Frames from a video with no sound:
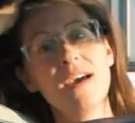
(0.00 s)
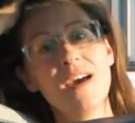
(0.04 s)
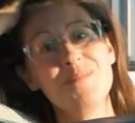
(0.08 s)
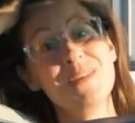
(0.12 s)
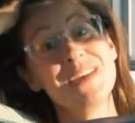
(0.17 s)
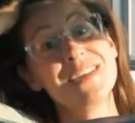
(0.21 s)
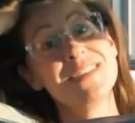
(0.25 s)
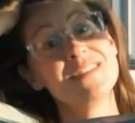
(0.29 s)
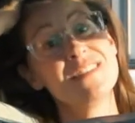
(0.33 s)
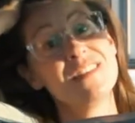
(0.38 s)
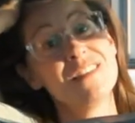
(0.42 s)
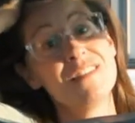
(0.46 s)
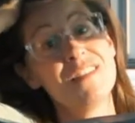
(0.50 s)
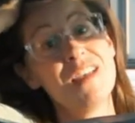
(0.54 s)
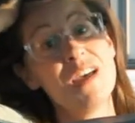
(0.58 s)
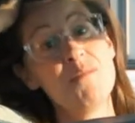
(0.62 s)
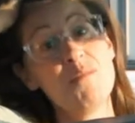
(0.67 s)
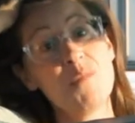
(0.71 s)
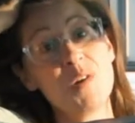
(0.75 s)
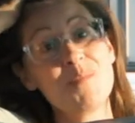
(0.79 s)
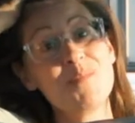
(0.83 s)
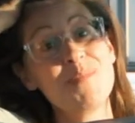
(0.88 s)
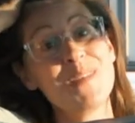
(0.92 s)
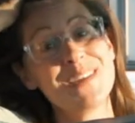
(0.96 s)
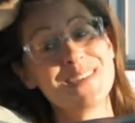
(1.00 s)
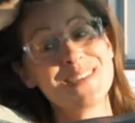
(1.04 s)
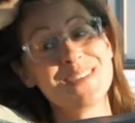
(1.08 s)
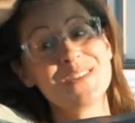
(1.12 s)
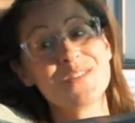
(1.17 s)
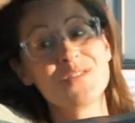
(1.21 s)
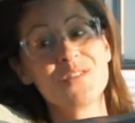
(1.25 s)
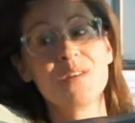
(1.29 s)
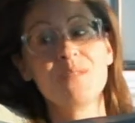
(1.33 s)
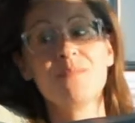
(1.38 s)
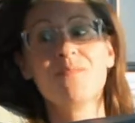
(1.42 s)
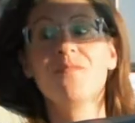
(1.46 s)
makes it a lot more pleasant
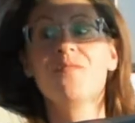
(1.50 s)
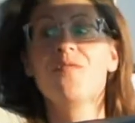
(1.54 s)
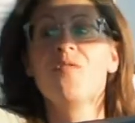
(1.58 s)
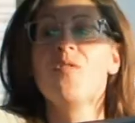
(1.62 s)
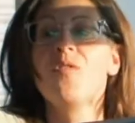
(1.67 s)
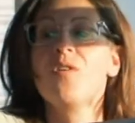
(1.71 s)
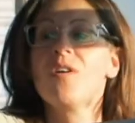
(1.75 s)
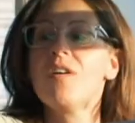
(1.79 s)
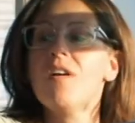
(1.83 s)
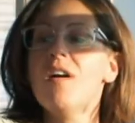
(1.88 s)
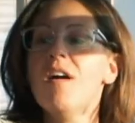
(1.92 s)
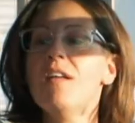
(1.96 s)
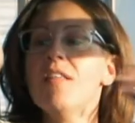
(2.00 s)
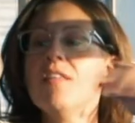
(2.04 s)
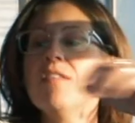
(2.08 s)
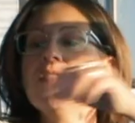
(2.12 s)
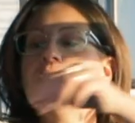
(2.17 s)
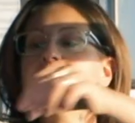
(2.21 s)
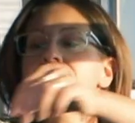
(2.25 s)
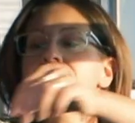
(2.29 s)
trip for all of